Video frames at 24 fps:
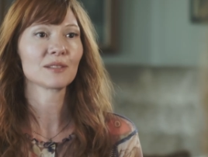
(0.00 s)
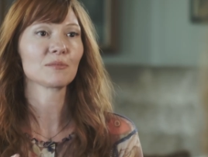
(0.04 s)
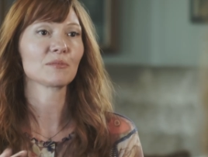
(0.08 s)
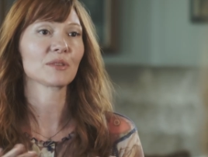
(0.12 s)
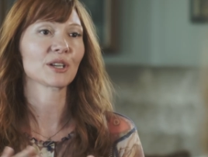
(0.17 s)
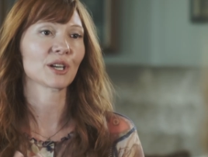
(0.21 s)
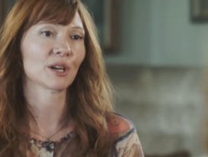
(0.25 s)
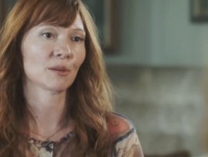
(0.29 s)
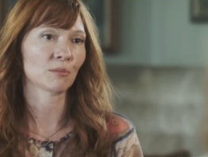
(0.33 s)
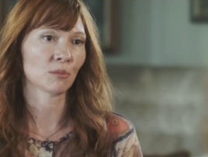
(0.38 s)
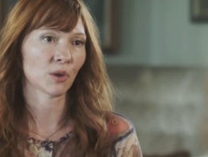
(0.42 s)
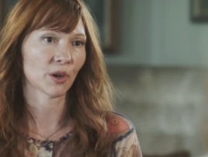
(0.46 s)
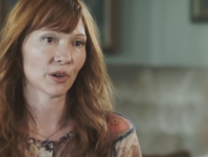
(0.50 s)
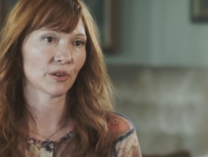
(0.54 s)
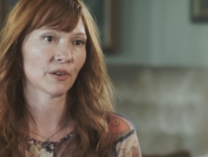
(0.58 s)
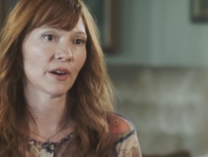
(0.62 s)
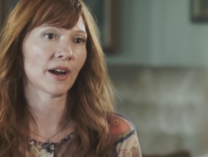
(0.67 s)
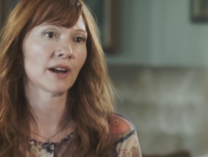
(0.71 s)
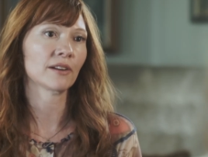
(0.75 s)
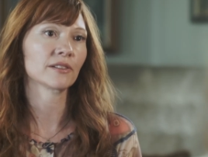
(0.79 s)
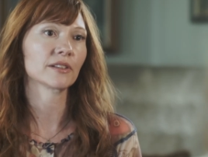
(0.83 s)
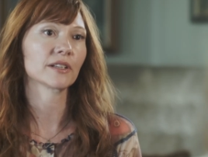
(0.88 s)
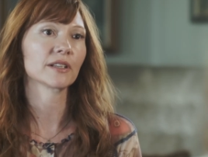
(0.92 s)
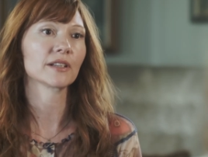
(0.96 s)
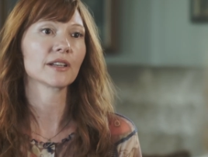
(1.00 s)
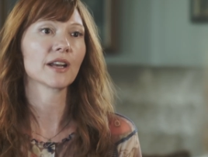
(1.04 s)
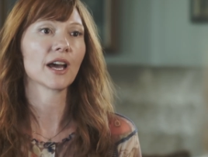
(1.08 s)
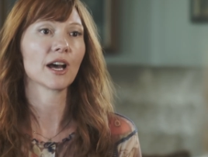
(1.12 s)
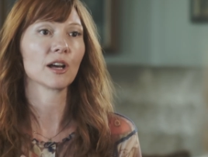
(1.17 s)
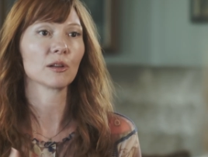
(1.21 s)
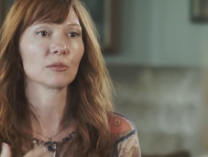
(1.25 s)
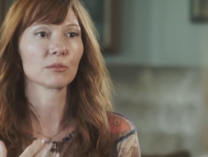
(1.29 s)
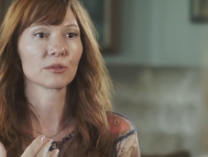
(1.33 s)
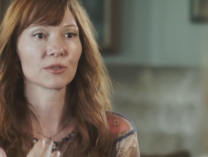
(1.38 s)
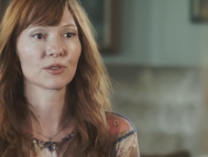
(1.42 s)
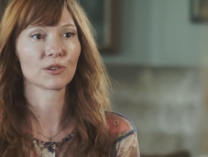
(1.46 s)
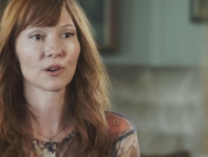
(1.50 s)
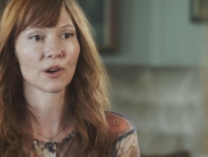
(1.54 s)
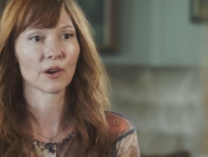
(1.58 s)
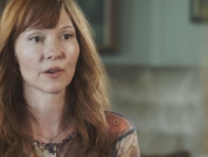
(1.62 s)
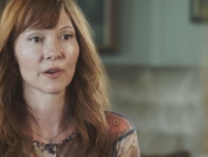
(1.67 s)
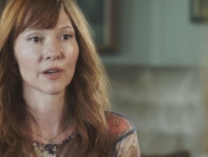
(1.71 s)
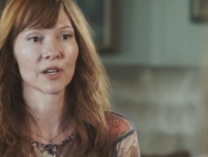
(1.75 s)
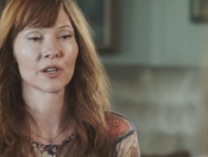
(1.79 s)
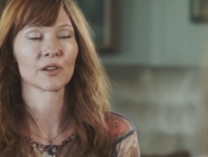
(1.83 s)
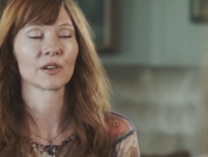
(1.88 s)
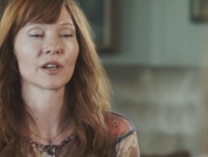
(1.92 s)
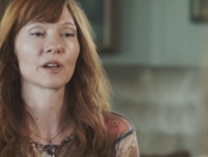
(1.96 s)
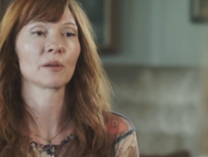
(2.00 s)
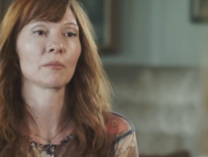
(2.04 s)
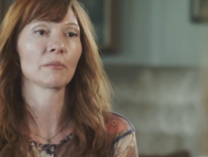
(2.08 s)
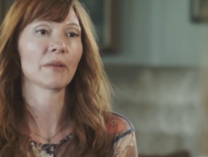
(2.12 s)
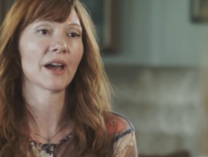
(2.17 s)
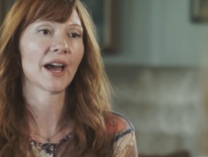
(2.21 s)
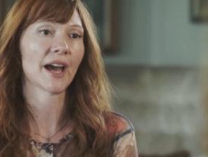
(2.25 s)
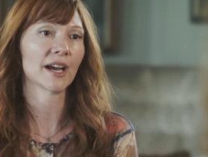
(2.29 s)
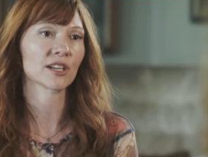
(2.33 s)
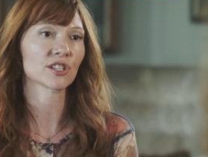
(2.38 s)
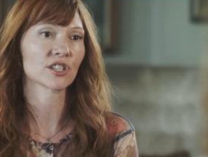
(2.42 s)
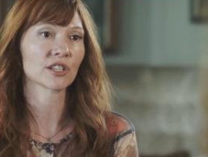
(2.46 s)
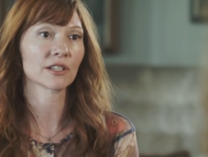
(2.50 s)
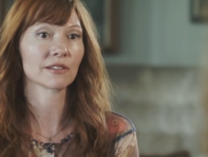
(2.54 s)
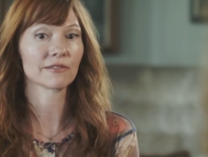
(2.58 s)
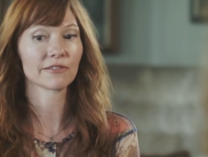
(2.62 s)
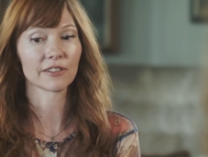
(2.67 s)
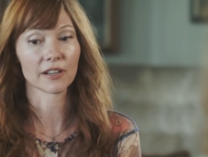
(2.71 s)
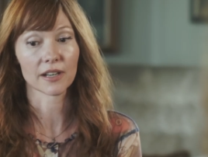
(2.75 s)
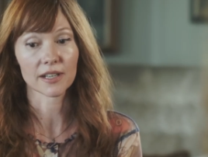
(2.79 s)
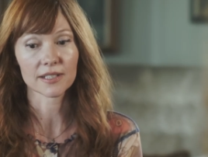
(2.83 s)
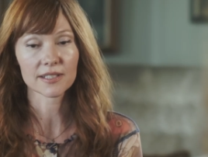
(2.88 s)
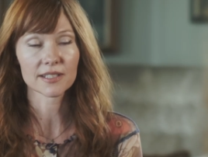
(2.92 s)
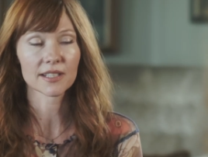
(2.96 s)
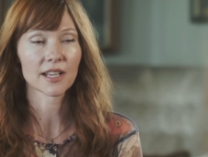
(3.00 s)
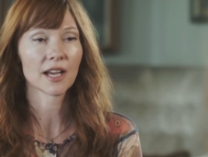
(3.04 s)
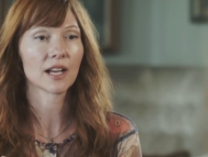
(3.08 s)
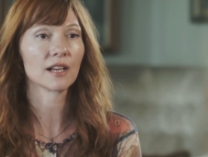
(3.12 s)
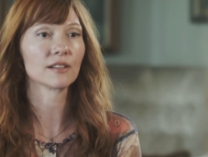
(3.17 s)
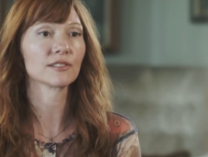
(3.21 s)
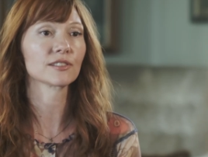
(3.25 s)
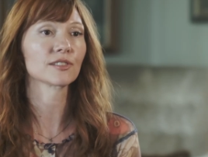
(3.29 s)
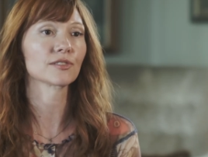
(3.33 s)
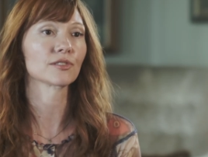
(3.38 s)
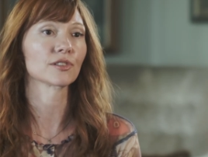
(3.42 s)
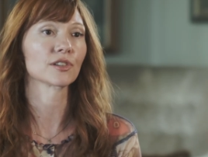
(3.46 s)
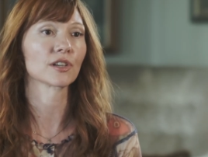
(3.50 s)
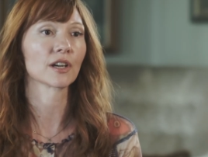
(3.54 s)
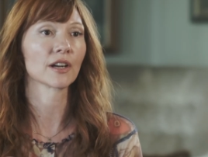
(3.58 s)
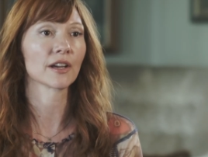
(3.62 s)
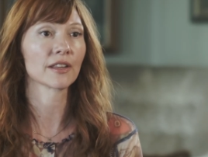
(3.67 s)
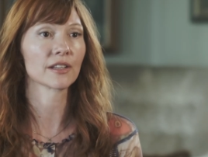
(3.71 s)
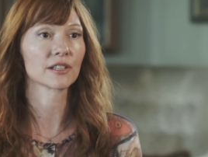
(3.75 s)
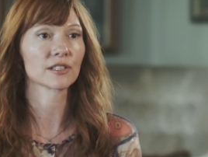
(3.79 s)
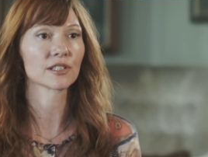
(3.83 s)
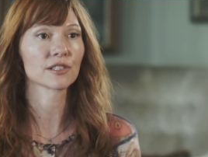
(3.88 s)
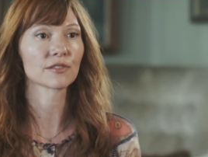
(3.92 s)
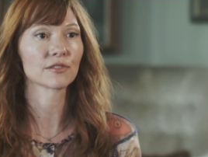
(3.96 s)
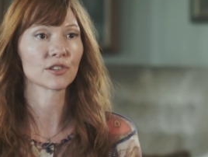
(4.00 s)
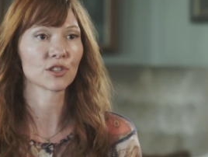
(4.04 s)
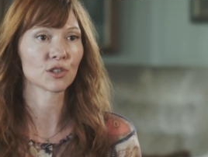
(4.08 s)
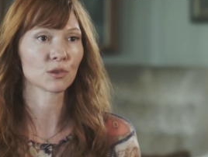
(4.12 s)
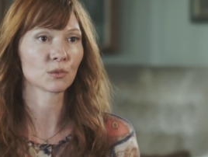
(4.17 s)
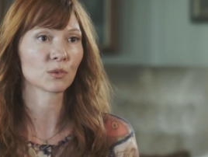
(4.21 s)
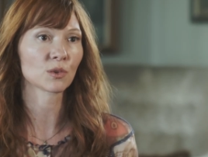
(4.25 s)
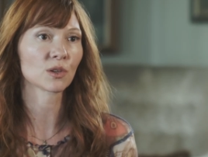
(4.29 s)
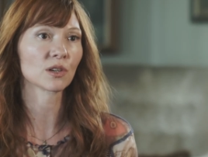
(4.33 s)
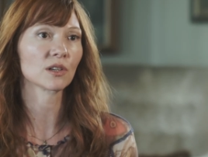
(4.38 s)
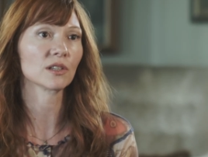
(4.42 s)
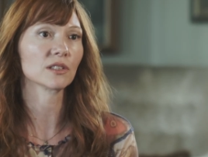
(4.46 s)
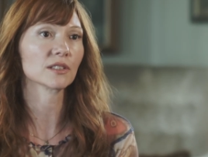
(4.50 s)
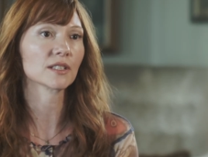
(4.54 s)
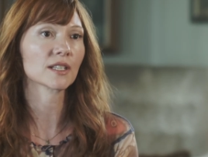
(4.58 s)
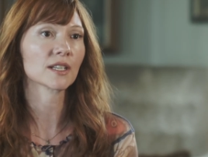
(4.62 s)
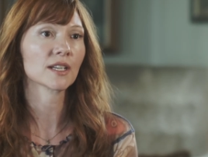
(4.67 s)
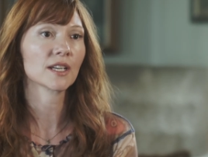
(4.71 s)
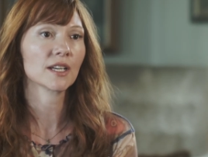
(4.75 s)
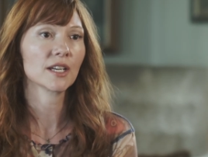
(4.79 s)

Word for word: become more grounded, help grow our own compassion for ourselves, for others, for the world.